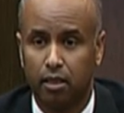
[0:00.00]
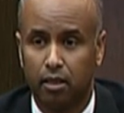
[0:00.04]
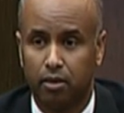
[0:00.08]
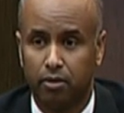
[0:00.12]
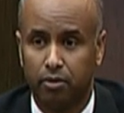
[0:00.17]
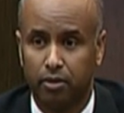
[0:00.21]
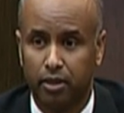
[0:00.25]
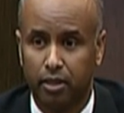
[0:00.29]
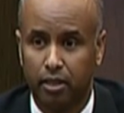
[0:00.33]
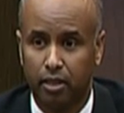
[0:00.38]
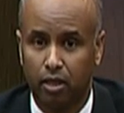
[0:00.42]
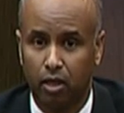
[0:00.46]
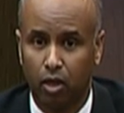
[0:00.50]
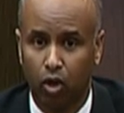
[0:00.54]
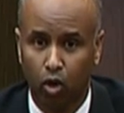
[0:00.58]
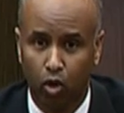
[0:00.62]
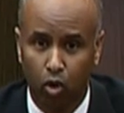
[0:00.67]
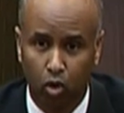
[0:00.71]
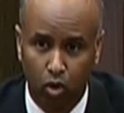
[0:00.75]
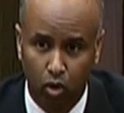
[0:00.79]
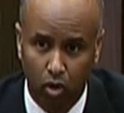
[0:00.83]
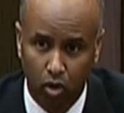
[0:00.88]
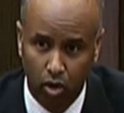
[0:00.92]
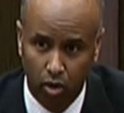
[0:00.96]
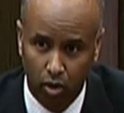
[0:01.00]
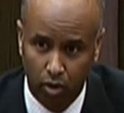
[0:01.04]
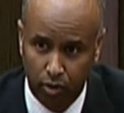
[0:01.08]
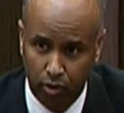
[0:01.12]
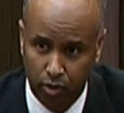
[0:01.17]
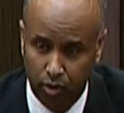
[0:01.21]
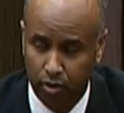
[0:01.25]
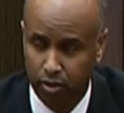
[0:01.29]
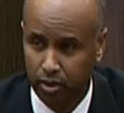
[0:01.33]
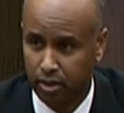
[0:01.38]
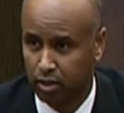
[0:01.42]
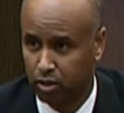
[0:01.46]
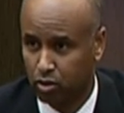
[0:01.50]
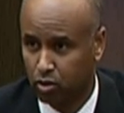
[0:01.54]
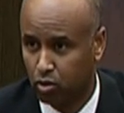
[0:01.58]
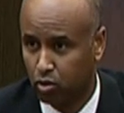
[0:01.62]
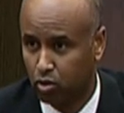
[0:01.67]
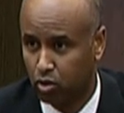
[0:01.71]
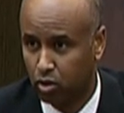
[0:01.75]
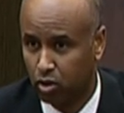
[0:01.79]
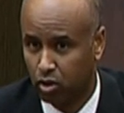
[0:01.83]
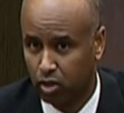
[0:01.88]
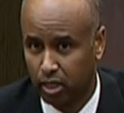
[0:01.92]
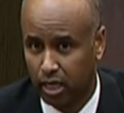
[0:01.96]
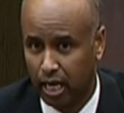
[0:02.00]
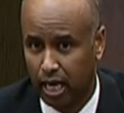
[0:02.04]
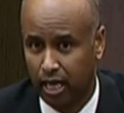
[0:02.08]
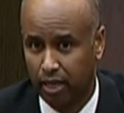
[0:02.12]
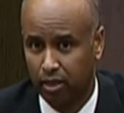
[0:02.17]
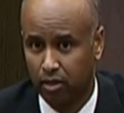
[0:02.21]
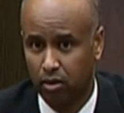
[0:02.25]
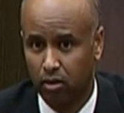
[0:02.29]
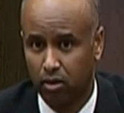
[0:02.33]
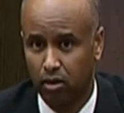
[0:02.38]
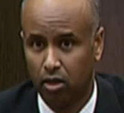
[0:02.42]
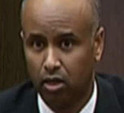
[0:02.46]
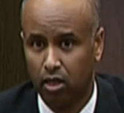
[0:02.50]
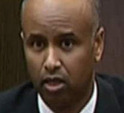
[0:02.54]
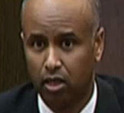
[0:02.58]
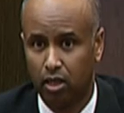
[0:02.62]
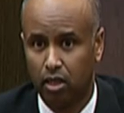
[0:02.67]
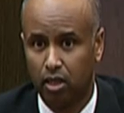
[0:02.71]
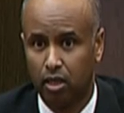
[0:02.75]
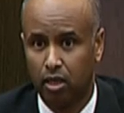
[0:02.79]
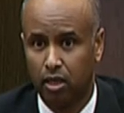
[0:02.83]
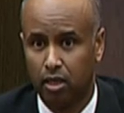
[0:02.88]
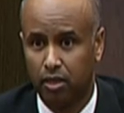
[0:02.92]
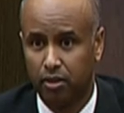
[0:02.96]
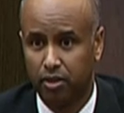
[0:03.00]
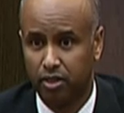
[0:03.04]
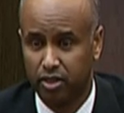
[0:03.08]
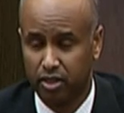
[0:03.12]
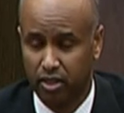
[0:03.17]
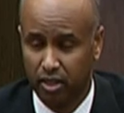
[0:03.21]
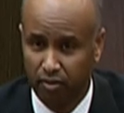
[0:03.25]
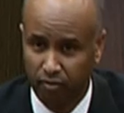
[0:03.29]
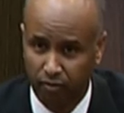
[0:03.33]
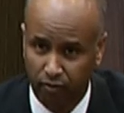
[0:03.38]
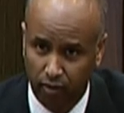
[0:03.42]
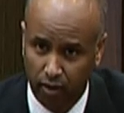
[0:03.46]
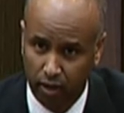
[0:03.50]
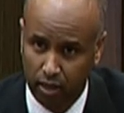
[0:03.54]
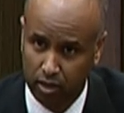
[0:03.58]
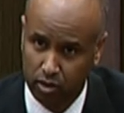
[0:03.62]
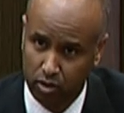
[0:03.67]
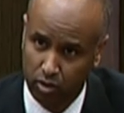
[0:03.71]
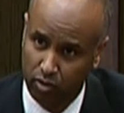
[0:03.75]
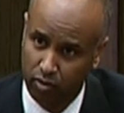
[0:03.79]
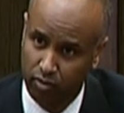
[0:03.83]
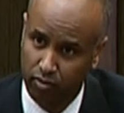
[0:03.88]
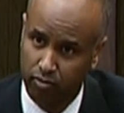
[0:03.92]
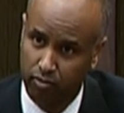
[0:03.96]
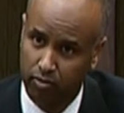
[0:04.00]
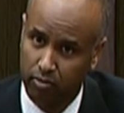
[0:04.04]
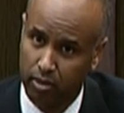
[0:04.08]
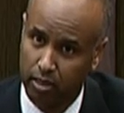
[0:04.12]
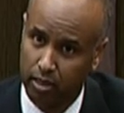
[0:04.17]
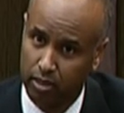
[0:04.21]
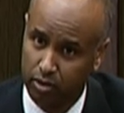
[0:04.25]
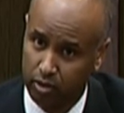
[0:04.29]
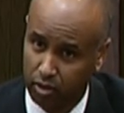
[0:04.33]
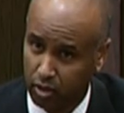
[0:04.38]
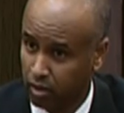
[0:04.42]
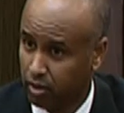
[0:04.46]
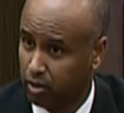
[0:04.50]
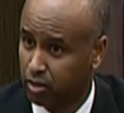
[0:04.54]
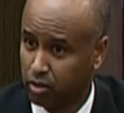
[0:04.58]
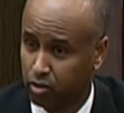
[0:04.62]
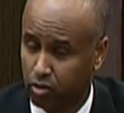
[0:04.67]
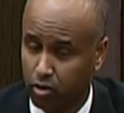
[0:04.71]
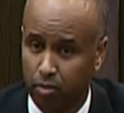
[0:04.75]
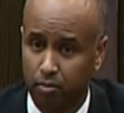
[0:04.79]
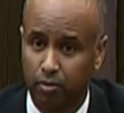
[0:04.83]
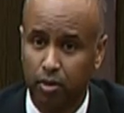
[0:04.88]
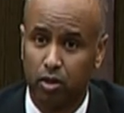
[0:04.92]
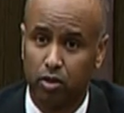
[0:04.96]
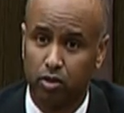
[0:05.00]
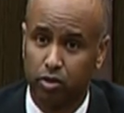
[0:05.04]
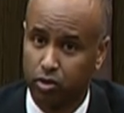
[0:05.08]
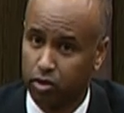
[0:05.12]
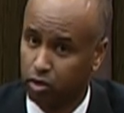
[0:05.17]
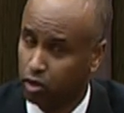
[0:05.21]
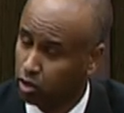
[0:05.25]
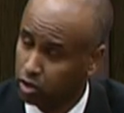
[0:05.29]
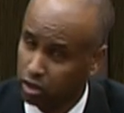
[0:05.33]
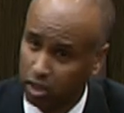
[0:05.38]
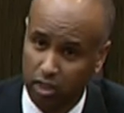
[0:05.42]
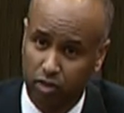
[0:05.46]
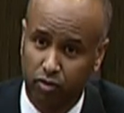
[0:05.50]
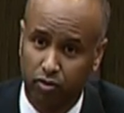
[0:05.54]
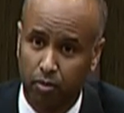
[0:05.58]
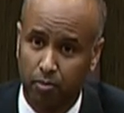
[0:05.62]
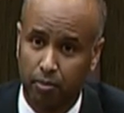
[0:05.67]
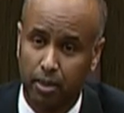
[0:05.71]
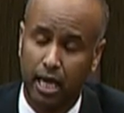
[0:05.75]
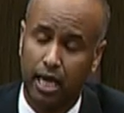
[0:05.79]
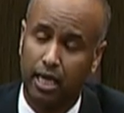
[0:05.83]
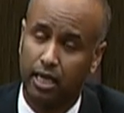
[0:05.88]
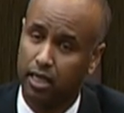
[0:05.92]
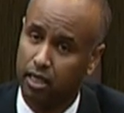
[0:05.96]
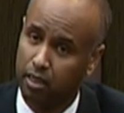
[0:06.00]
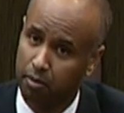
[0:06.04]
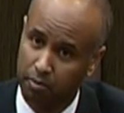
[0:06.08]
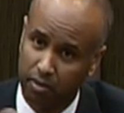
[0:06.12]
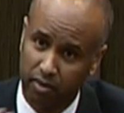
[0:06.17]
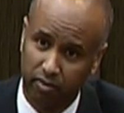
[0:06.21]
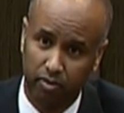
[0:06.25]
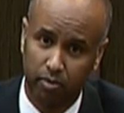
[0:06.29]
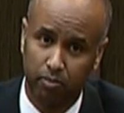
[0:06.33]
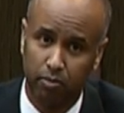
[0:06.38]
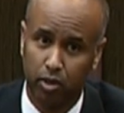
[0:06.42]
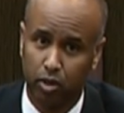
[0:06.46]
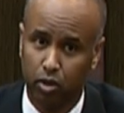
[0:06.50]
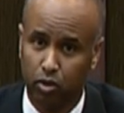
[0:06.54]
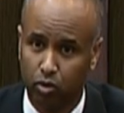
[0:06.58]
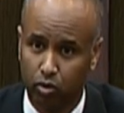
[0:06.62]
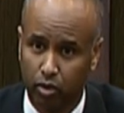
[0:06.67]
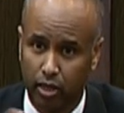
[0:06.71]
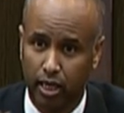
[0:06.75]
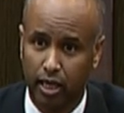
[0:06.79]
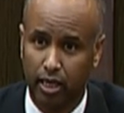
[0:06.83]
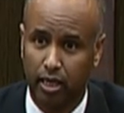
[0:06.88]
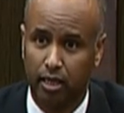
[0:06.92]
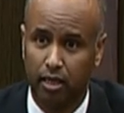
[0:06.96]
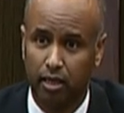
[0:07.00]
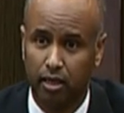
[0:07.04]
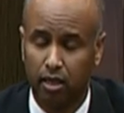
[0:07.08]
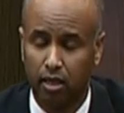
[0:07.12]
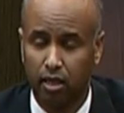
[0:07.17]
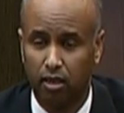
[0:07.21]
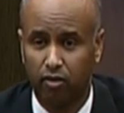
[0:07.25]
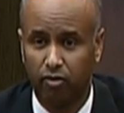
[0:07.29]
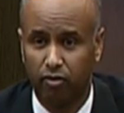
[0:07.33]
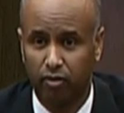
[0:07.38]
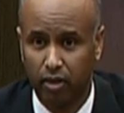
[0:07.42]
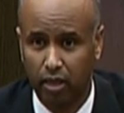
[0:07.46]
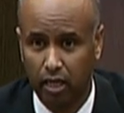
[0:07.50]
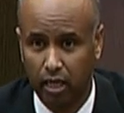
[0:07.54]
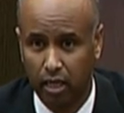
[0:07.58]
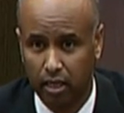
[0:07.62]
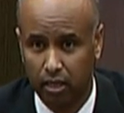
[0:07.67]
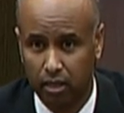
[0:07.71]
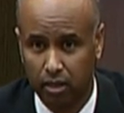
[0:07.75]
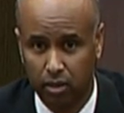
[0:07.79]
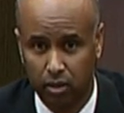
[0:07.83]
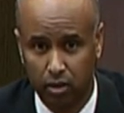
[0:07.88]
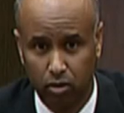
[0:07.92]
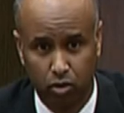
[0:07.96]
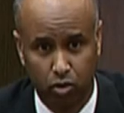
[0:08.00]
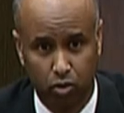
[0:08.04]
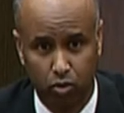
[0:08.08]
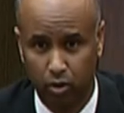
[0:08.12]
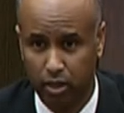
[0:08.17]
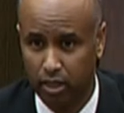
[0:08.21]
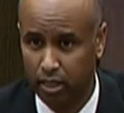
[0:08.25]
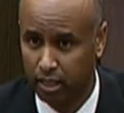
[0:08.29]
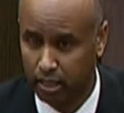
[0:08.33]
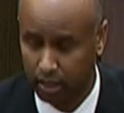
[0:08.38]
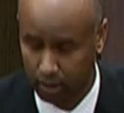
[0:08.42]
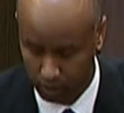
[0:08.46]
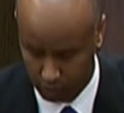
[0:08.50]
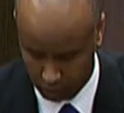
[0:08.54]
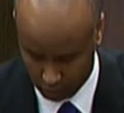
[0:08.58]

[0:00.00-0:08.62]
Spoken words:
the local authorities could not handle this influx of serious criminals, not just from Canada, but from the UK, Finland, Sweden, and